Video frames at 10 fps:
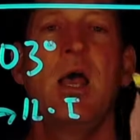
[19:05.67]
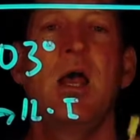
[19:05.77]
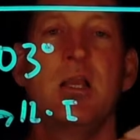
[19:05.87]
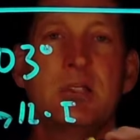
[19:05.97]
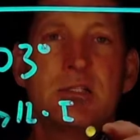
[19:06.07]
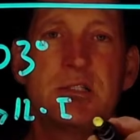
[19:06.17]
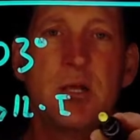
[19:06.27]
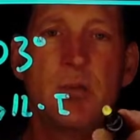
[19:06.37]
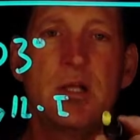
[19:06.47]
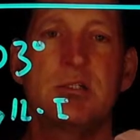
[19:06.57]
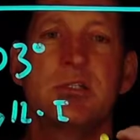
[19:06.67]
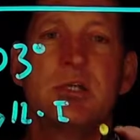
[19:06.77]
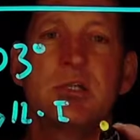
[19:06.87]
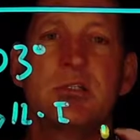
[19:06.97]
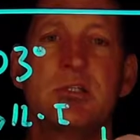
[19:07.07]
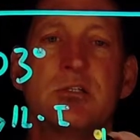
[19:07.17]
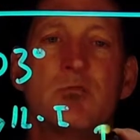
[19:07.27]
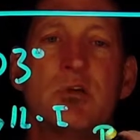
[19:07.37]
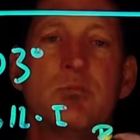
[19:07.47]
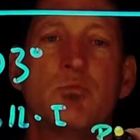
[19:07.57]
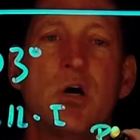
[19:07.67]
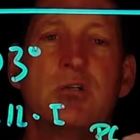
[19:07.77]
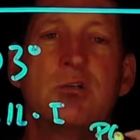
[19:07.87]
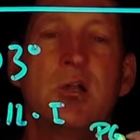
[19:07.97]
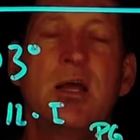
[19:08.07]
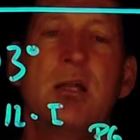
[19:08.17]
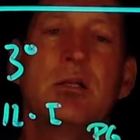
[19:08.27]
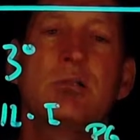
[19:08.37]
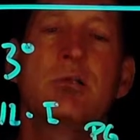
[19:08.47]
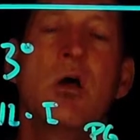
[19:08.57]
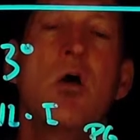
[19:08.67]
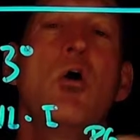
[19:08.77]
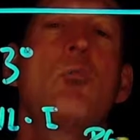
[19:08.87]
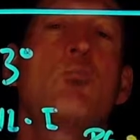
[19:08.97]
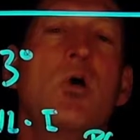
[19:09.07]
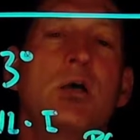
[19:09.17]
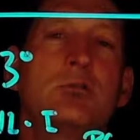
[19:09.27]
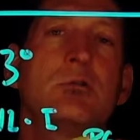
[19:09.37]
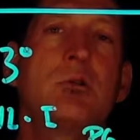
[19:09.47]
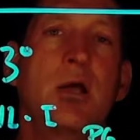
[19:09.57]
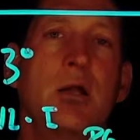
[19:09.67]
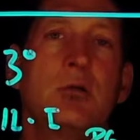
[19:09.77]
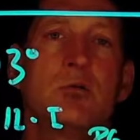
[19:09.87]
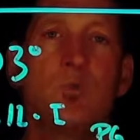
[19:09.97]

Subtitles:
and it stimulates the synthesis of these prostaglandins. Prostaglandins will